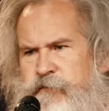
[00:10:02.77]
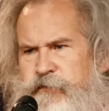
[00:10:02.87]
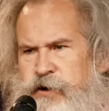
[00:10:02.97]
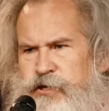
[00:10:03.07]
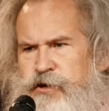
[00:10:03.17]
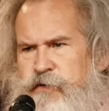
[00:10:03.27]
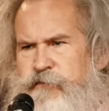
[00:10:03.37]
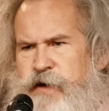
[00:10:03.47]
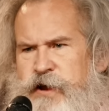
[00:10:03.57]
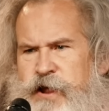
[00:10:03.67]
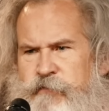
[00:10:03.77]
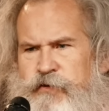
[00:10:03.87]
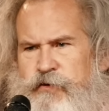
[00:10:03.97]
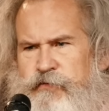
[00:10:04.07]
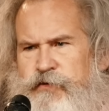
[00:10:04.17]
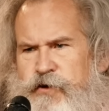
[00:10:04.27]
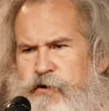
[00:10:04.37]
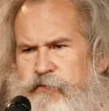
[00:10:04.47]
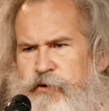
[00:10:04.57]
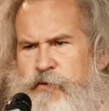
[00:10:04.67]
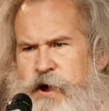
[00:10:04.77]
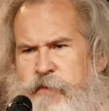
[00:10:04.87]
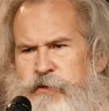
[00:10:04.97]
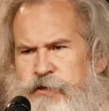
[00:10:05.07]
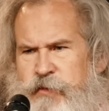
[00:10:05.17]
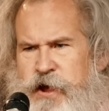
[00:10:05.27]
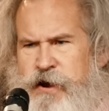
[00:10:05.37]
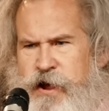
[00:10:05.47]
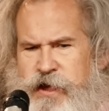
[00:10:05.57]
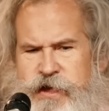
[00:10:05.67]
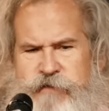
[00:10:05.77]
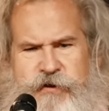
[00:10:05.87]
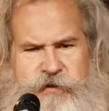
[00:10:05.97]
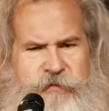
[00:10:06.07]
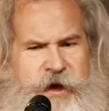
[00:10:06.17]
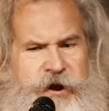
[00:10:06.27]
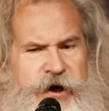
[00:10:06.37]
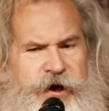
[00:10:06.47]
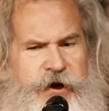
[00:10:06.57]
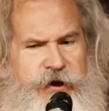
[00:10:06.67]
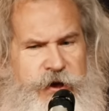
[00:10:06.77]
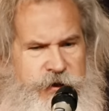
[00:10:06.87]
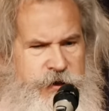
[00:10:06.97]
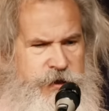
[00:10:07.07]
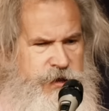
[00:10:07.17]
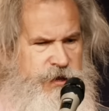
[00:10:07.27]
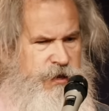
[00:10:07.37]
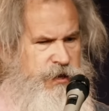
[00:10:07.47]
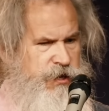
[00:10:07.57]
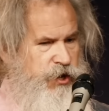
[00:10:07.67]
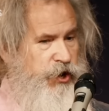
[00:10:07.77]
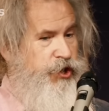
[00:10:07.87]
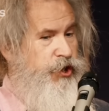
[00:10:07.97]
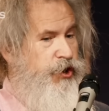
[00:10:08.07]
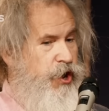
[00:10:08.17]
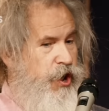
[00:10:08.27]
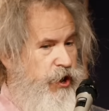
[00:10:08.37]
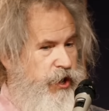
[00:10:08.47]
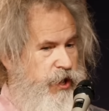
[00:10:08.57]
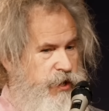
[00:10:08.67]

Or secure fact, I'm so secure through who I am as a man, I can give another man a hug. A good hug.